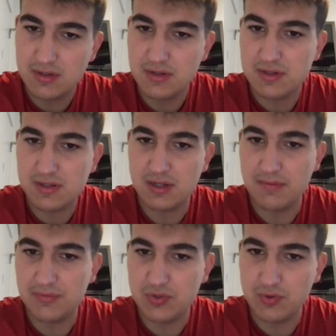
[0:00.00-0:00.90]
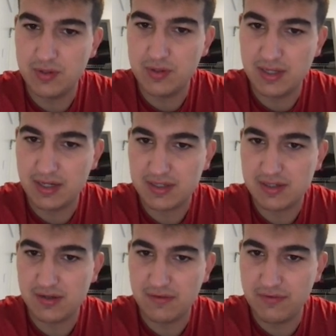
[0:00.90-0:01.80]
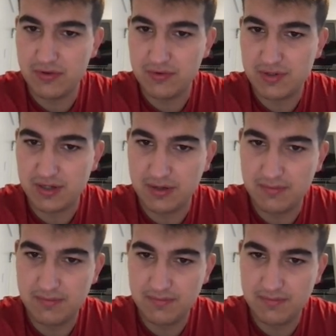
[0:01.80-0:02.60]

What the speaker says: sum to index of new sum